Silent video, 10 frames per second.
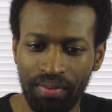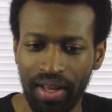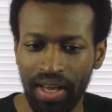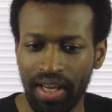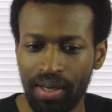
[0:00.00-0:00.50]

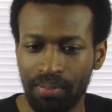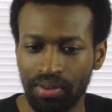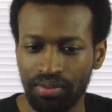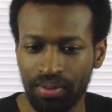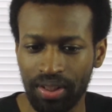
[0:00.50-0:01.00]
one of the
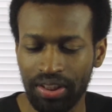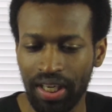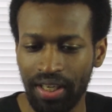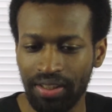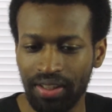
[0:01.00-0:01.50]
animals from
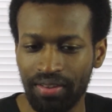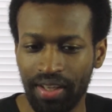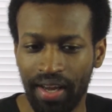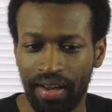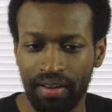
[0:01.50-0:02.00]
the Chinese
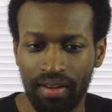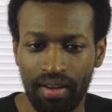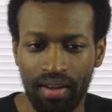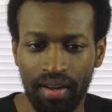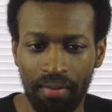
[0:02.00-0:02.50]
zodiac.